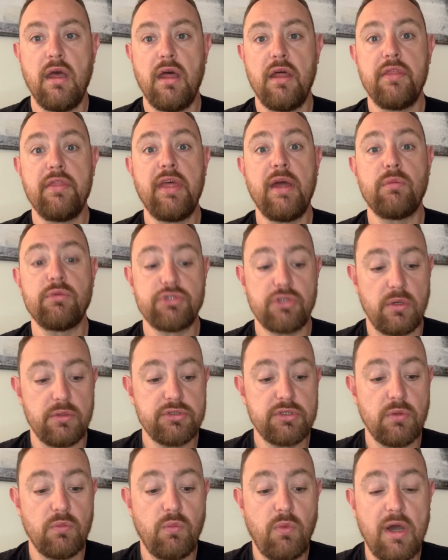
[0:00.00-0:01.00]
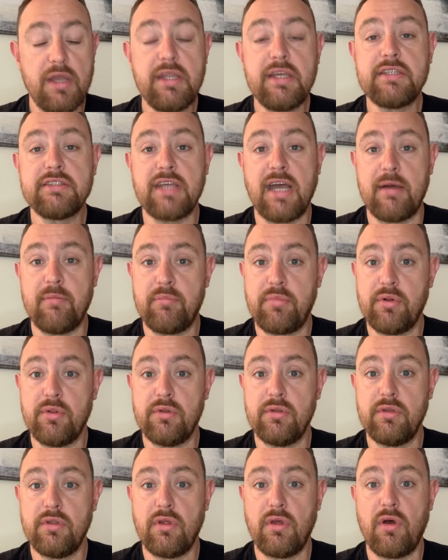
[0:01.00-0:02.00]
There was also one
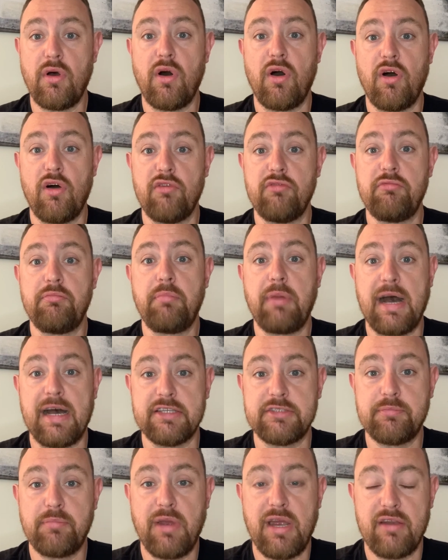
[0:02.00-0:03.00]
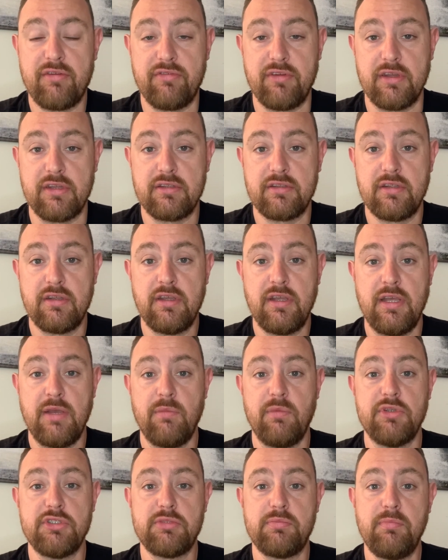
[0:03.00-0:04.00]
example of past perfect,
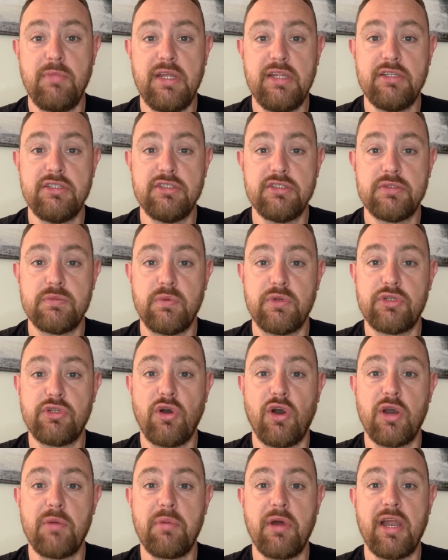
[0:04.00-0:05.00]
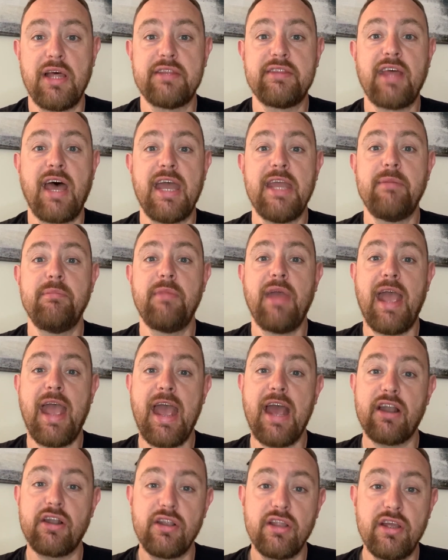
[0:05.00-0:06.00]
which means we're talking about a time
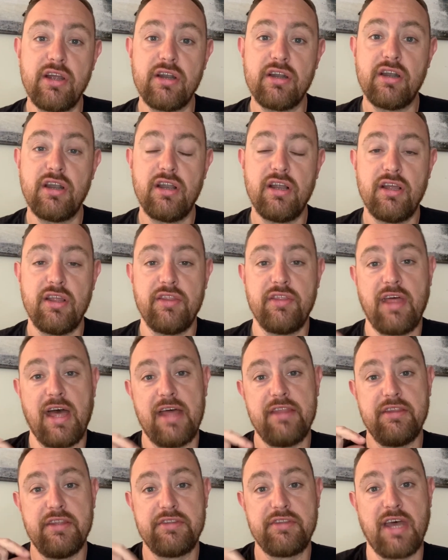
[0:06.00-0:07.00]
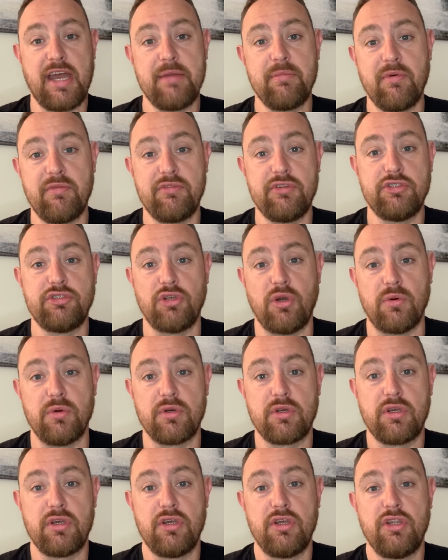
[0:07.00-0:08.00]
earlier than the time of the joke.
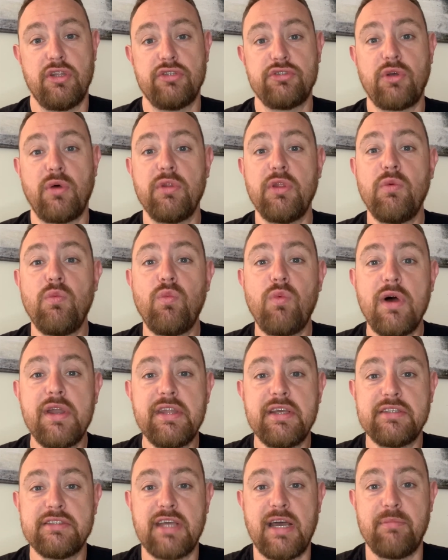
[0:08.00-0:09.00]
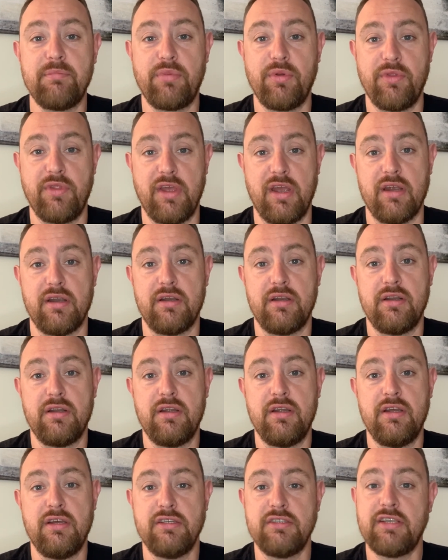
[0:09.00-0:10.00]
There's only one example there.
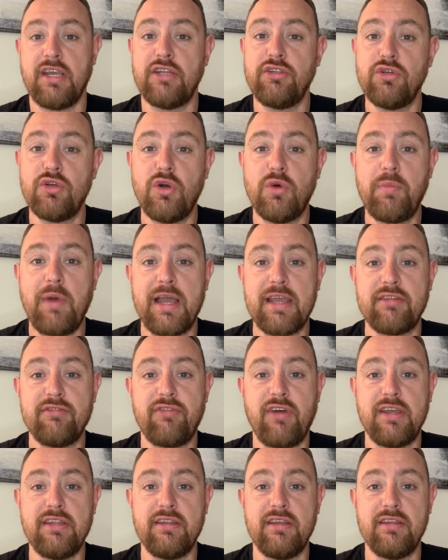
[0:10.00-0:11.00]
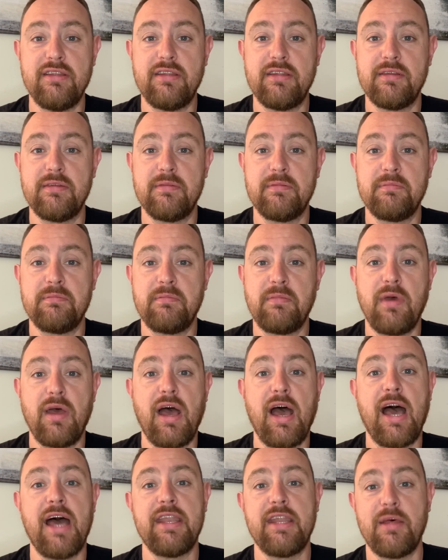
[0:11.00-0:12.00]
Can you go back and find it?
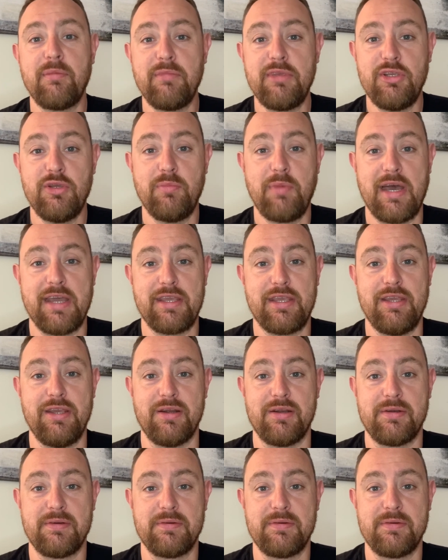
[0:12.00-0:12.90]
And I'll meet you back here.